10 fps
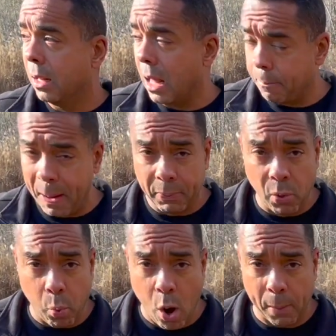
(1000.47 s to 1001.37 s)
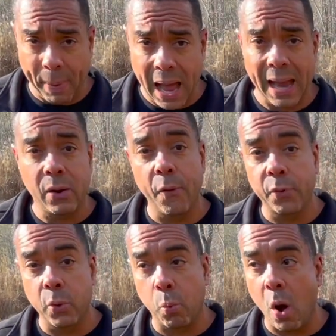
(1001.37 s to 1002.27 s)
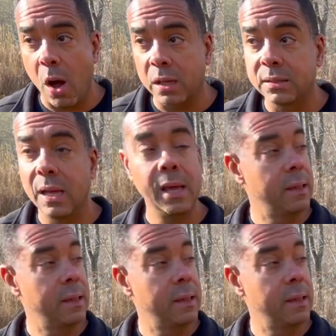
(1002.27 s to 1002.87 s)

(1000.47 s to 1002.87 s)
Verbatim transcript: A lot of people that walk by go for their walks.